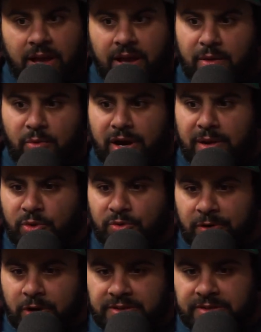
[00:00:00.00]
And when I moved
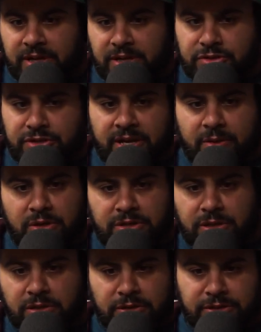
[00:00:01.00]
across the country, I wanted
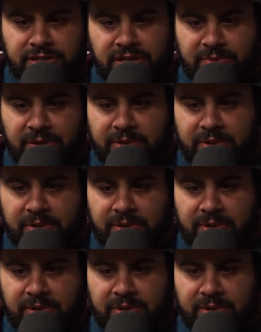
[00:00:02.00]
to learn something,